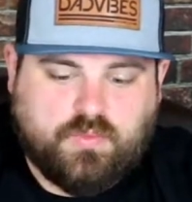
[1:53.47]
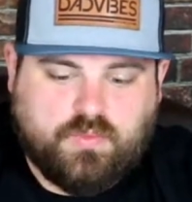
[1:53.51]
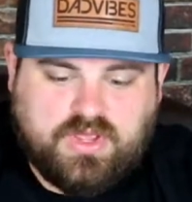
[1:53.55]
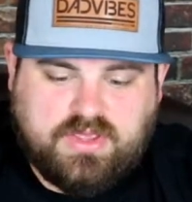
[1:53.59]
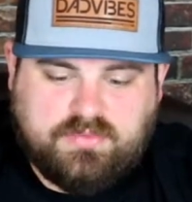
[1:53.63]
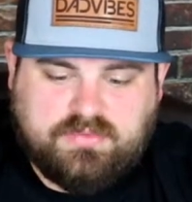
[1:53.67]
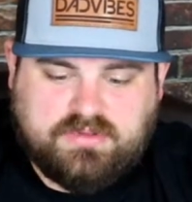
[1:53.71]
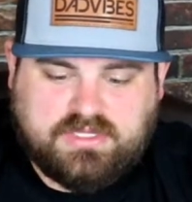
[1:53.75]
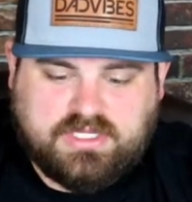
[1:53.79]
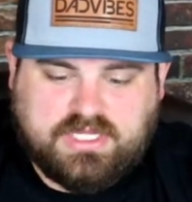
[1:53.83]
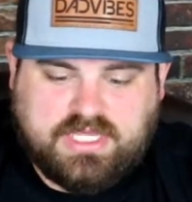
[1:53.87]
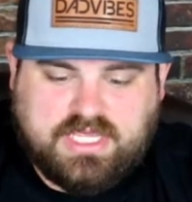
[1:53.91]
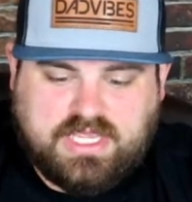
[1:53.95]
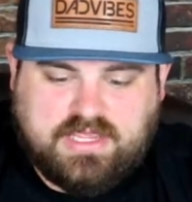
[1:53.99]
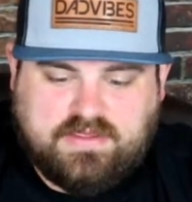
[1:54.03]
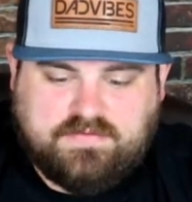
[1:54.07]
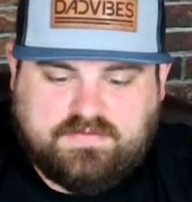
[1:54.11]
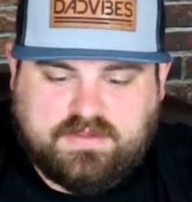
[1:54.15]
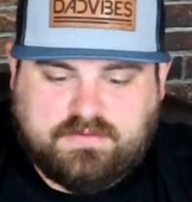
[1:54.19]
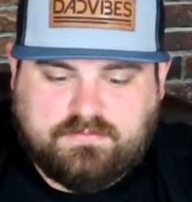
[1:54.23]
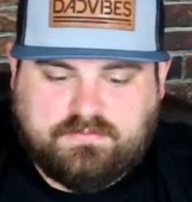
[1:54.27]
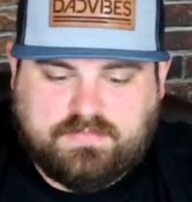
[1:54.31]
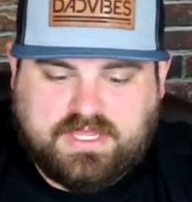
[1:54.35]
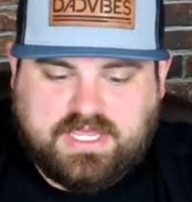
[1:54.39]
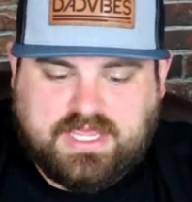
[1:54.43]
We
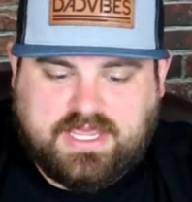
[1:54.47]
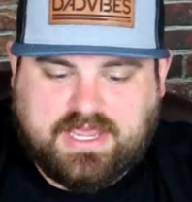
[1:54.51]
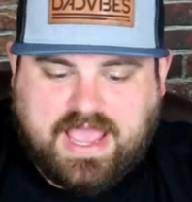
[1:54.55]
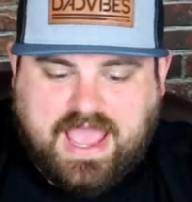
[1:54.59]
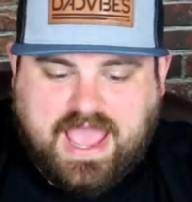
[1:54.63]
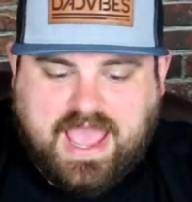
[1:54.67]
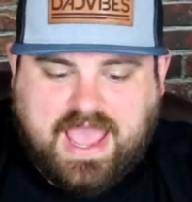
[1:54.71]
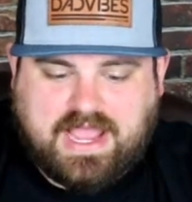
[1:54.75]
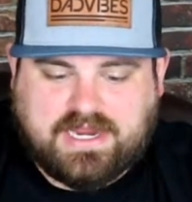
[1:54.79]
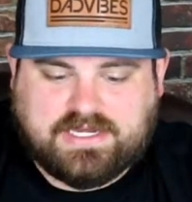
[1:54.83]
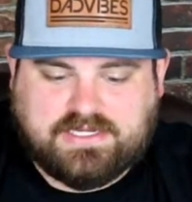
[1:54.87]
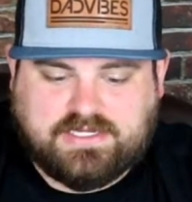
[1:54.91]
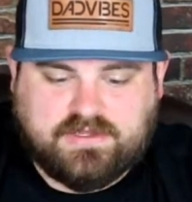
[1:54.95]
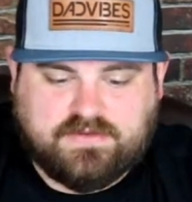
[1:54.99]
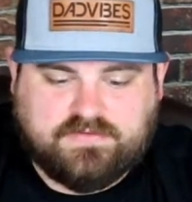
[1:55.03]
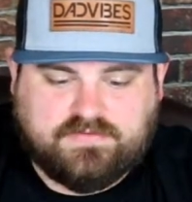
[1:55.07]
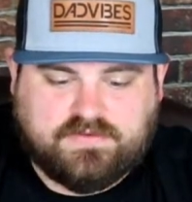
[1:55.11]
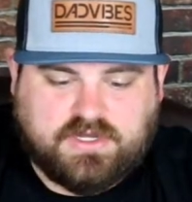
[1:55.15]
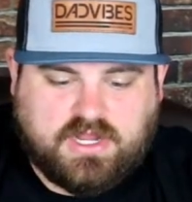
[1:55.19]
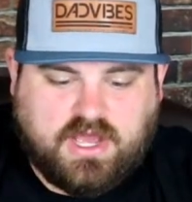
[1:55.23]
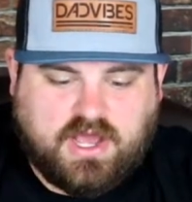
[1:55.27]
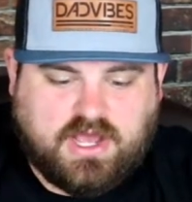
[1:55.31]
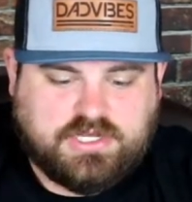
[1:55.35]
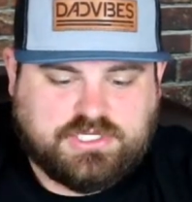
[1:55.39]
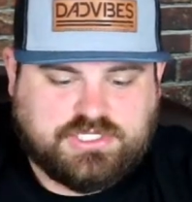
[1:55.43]
believe in being
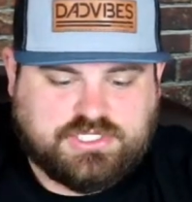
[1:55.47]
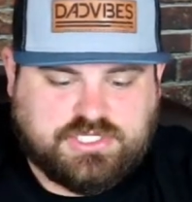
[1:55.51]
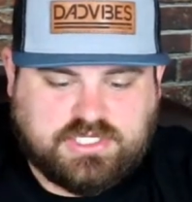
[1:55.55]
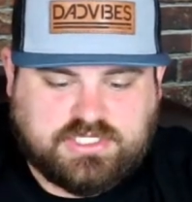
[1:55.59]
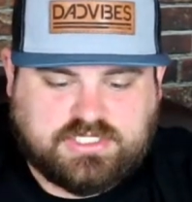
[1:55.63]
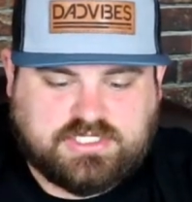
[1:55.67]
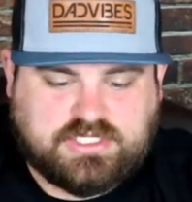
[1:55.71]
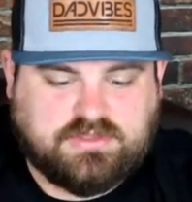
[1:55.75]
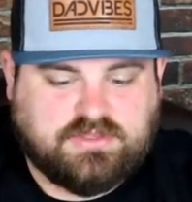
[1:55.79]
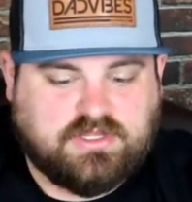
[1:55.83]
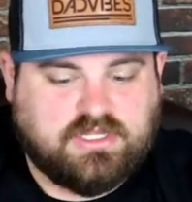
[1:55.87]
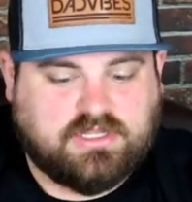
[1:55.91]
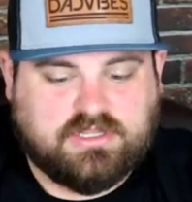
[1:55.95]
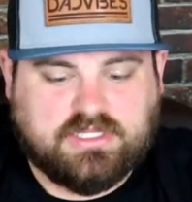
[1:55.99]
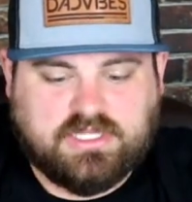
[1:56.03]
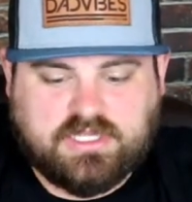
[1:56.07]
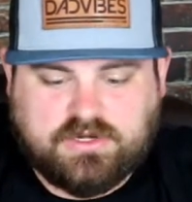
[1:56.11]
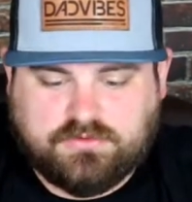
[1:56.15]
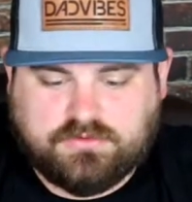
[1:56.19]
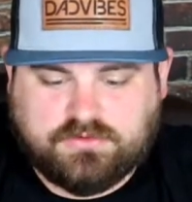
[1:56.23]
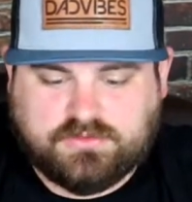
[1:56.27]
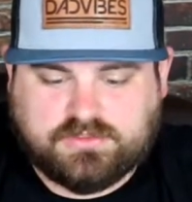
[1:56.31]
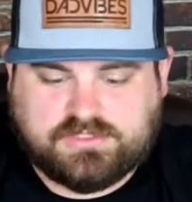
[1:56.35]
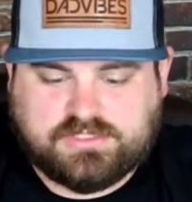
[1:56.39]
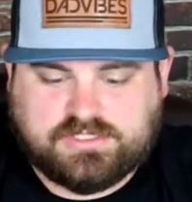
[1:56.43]
active, not just in the
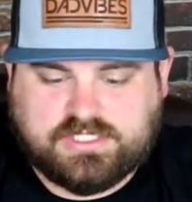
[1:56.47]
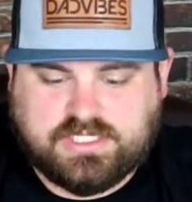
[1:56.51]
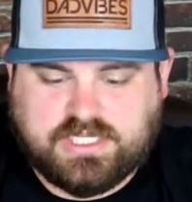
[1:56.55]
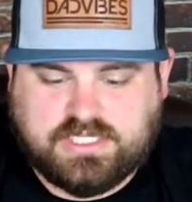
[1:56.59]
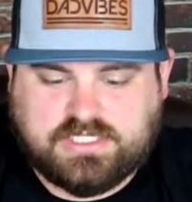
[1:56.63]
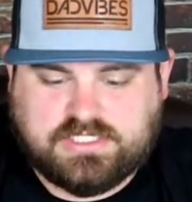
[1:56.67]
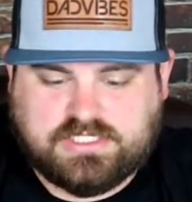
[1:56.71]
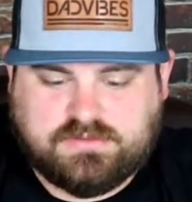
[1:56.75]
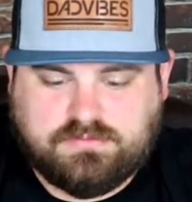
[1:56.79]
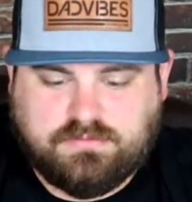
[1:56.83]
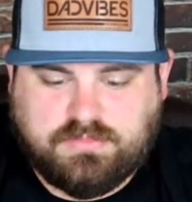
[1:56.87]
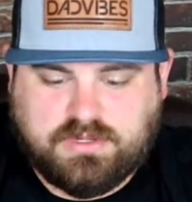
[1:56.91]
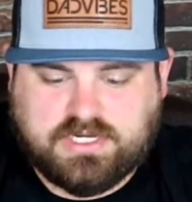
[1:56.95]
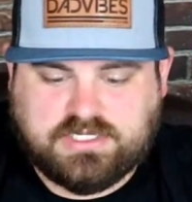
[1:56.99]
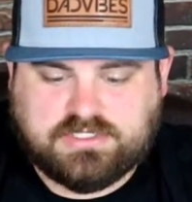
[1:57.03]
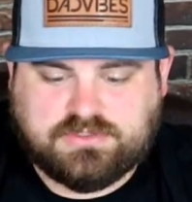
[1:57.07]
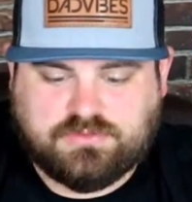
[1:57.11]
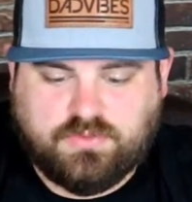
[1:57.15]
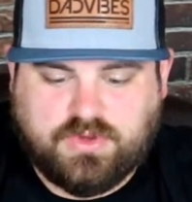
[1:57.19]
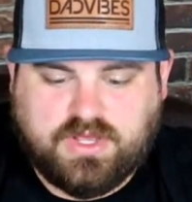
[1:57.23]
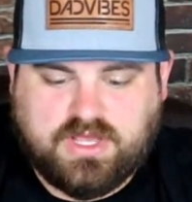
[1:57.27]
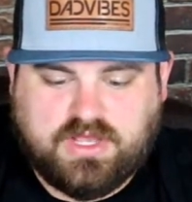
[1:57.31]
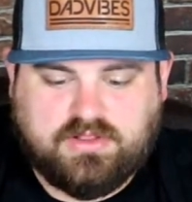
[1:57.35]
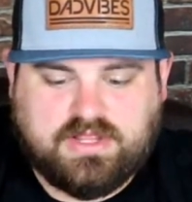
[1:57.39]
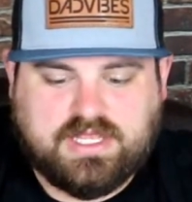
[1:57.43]
literal sense, but
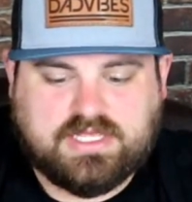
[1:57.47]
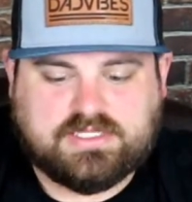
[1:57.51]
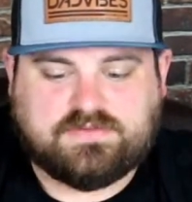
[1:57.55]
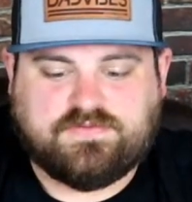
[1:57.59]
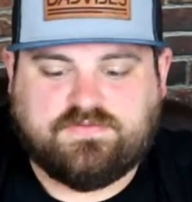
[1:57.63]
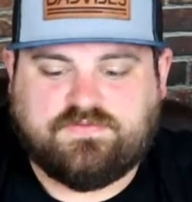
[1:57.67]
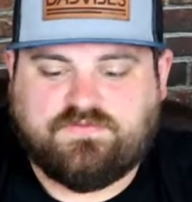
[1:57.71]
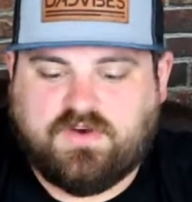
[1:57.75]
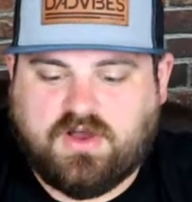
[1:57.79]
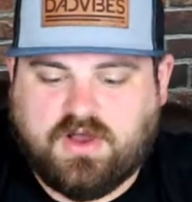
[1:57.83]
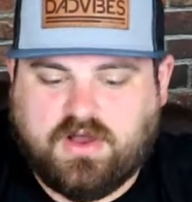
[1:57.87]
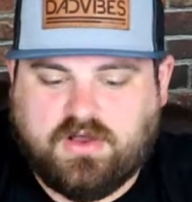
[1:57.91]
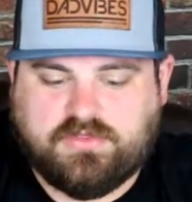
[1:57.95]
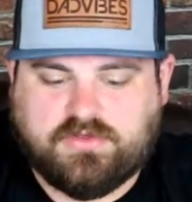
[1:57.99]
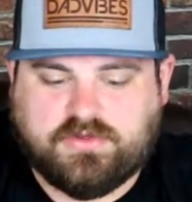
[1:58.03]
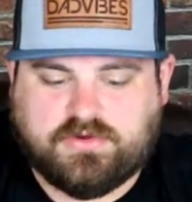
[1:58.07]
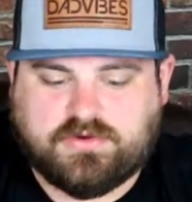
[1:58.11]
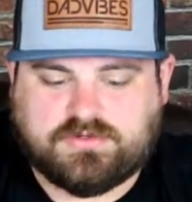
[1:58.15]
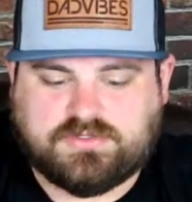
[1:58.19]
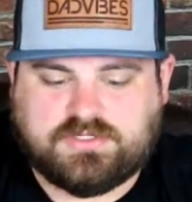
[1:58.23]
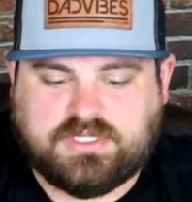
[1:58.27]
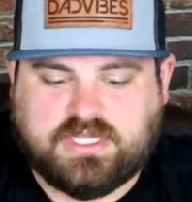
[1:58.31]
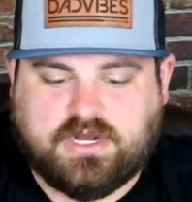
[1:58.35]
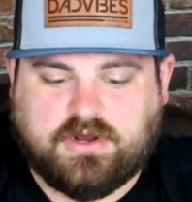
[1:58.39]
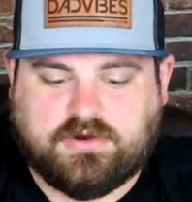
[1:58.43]
as well as
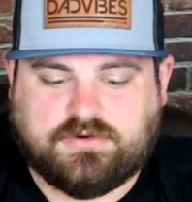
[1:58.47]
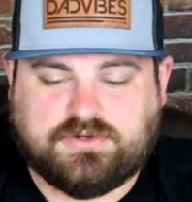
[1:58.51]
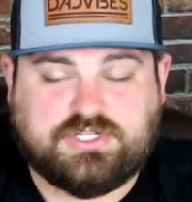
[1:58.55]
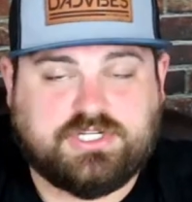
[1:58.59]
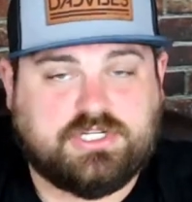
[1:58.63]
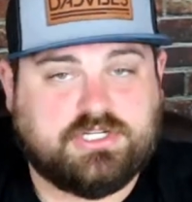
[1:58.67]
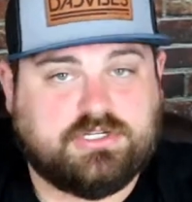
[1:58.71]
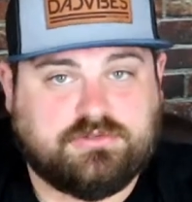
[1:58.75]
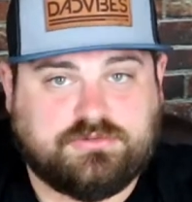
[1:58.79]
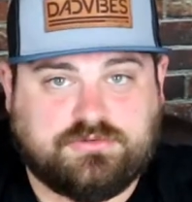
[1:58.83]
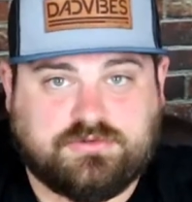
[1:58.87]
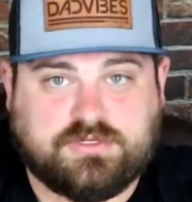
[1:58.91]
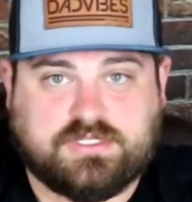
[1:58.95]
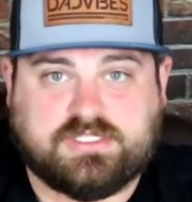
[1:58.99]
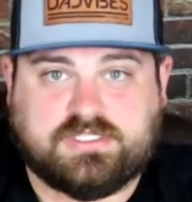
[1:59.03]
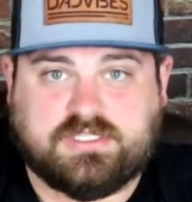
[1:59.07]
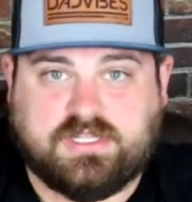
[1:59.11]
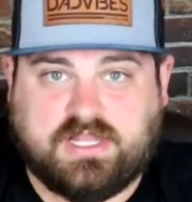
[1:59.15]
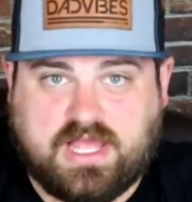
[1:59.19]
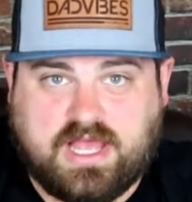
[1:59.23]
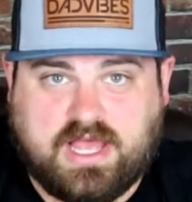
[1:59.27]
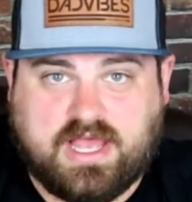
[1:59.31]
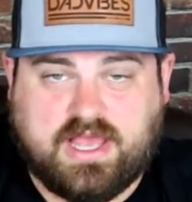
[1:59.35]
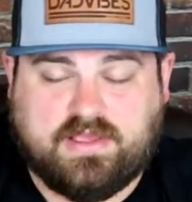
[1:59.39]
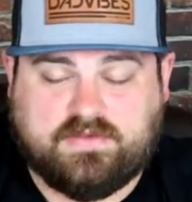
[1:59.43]
fathers in our children's
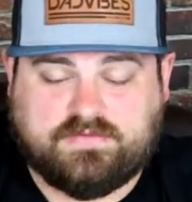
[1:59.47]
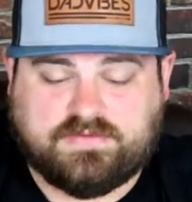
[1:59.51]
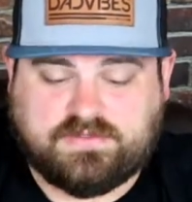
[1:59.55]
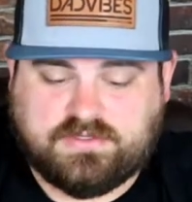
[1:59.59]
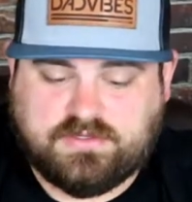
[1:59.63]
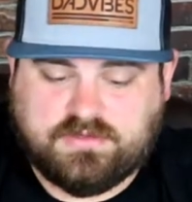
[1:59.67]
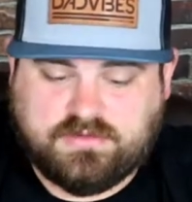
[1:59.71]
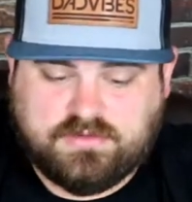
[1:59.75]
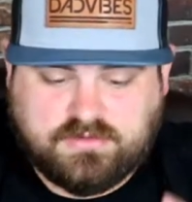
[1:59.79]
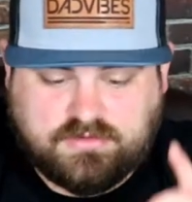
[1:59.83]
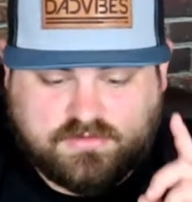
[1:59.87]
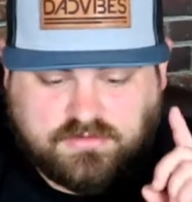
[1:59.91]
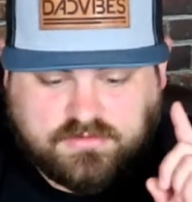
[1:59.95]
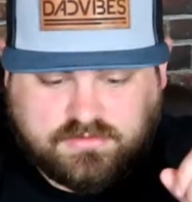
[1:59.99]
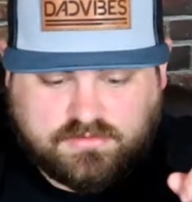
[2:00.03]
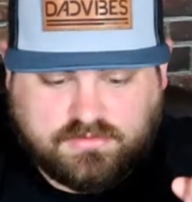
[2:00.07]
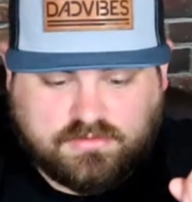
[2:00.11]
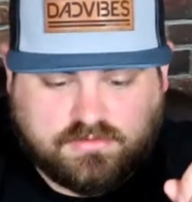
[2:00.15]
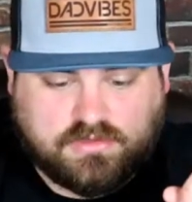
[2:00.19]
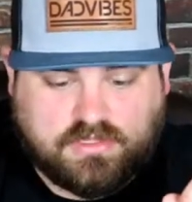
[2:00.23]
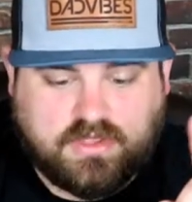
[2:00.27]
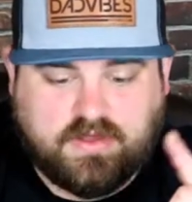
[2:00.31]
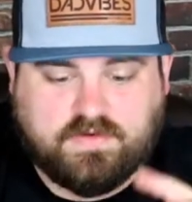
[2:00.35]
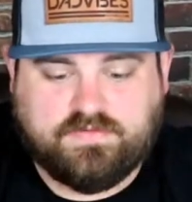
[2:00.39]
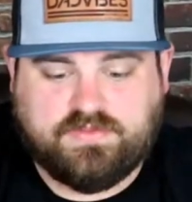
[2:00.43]
lives.
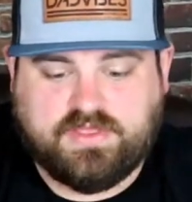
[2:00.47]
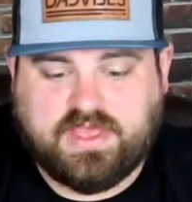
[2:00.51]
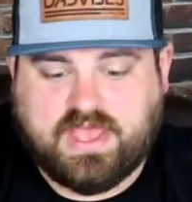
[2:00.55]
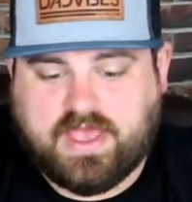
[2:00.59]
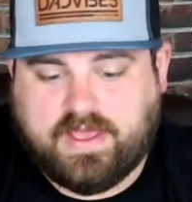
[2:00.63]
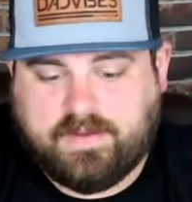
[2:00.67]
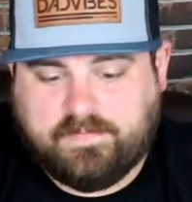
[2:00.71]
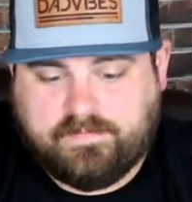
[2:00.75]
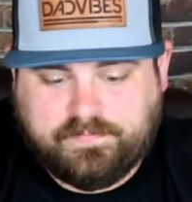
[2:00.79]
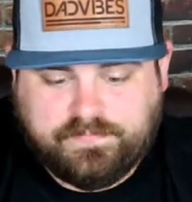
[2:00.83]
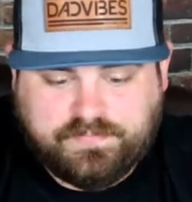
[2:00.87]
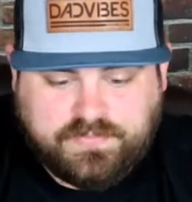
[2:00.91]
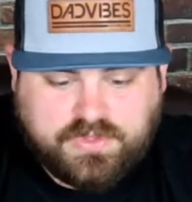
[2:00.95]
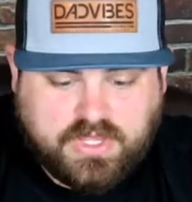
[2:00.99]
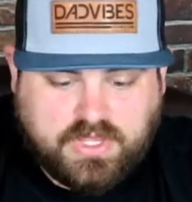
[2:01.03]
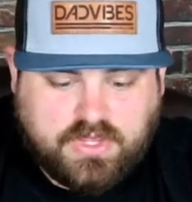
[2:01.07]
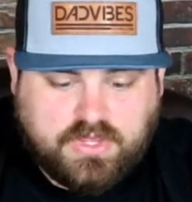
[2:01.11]
Love that.